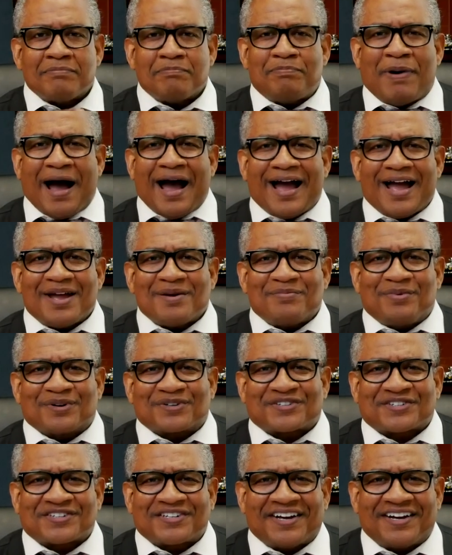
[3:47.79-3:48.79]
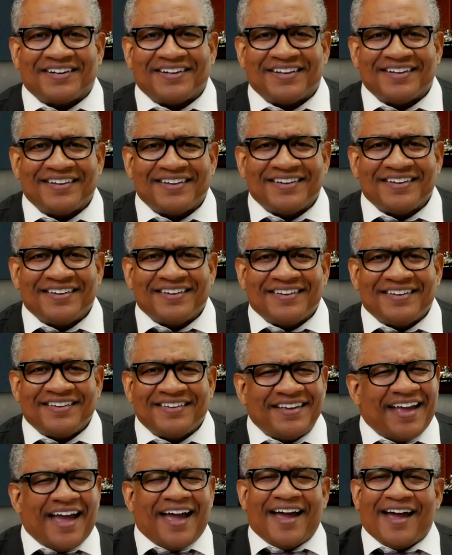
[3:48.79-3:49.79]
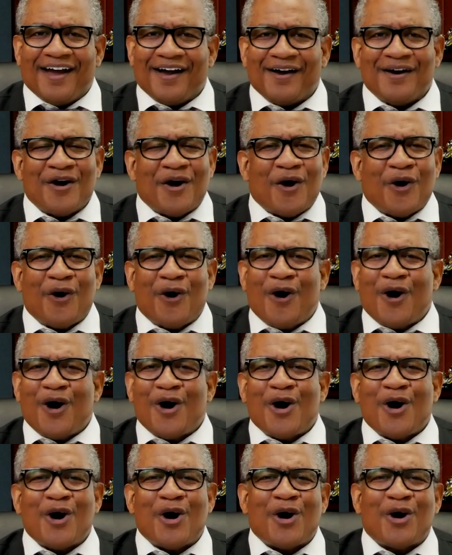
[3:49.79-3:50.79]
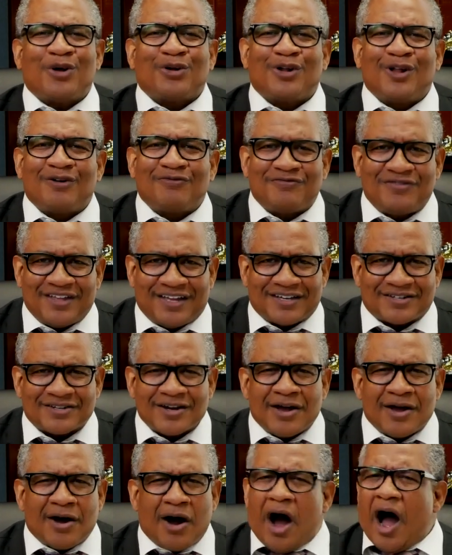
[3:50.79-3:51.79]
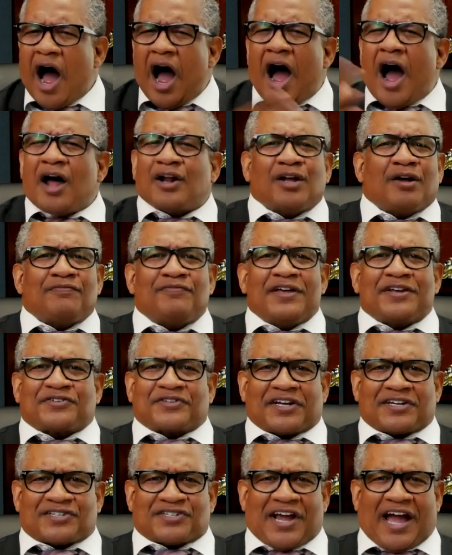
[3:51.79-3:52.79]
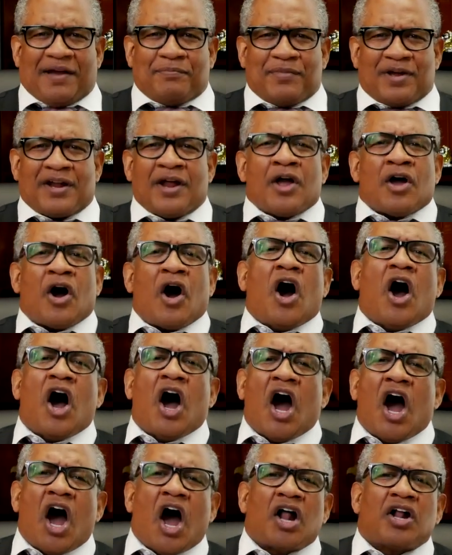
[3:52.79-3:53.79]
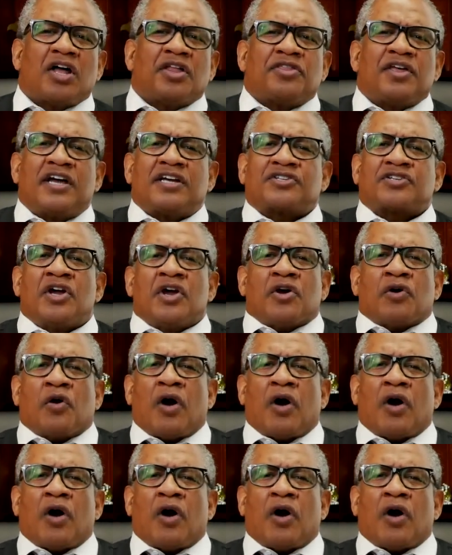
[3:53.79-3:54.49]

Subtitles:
Bible study. Yeah. All of this excitement, all of this